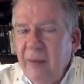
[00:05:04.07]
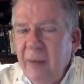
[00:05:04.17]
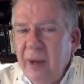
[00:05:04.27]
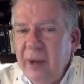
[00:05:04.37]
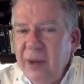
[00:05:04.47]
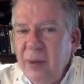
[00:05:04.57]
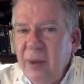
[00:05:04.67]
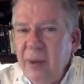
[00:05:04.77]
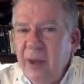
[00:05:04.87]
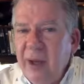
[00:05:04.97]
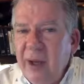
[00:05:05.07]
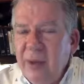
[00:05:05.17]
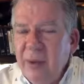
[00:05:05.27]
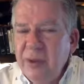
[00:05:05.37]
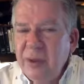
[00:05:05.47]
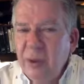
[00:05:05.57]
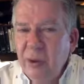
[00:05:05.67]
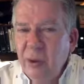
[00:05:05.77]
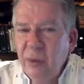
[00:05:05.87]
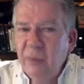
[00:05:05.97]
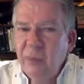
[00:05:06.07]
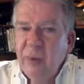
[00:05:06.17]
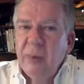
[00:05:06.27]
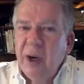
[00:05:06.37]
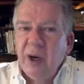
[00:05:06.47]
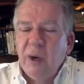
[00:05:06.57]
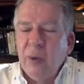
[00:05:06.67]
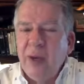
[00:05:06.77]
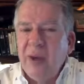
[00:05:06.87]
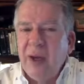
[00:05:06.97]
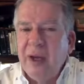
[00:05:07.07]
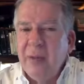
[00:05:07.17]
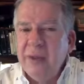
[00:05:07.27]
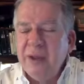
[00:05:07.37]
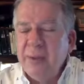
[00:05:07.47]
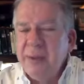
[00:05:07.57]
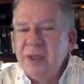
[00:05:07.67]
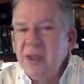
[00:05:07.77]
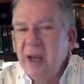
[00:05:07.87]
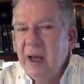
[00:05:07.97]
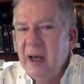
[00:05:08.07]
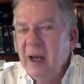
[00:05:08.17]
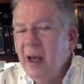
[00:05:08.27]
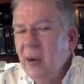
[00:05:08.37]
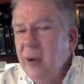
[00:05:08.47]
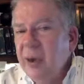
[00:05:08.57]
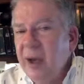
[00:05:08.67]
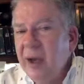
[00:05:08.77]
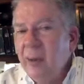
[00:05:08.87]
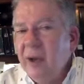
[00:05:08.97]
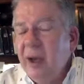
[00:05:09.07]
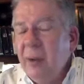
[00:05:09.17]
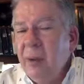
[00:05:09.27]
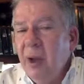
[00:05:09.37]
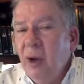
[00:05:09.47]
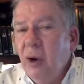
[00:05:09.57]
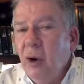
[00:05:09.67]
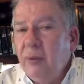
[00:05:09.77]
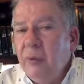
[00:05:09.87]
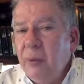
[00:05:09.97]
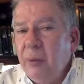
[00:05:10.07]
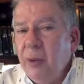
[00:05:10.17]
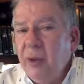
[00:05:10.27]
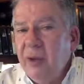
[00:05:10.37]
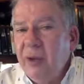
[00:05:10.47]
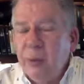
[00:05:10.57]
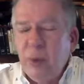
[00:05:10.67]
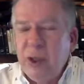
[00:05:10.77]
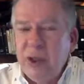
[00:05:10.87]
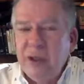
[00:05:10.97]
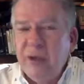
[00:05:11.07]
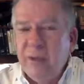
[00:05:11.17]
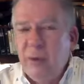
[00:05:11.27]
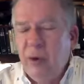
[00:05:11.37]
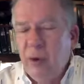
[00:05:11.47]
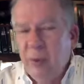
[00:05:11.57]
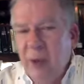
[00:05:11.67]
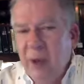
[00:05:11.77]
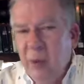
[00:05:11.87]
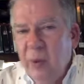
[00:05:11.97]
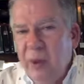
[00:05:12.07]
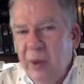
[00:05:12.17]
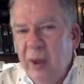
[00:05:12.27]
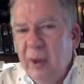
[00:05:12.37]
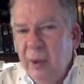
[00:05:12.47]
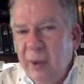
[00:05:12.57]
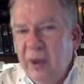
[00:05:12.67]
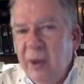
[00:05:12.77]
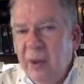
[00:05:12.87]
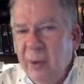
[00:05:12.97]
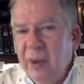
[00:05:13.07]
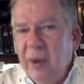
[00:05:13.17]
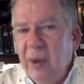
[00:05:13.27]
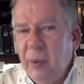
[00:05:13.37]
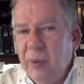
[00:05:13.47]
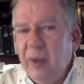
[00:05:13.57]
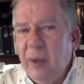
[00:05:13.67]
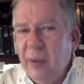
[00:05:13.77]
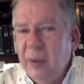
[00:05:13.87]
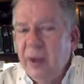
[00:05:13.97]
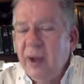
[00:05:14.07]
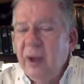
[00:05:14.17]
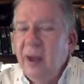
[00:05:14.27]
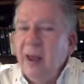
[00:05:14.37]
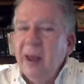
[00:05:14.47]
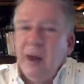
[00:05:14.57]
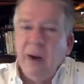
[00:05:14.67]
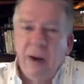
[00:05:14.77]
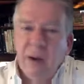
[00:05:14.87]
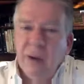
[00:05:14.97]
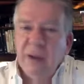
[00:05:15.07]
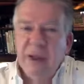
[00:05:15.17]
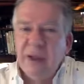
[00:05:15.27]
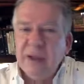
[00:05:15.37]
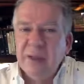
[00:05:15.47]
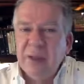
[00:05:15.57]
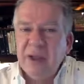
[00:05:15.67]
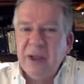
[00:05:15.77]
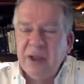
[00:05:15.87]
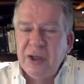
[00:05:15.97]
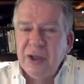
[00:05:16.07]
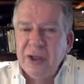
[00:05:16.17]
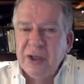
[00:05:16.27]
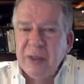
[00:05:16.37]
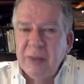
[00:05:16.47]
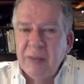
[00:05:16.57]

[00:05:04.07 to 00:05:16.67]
for us, we thought he was the hope for tomorrow. We thought he was the Messiah. We thought he would help overthrow the oppression of Rome. We thought, we thought, we thought, we thought, we thought, and all the expectations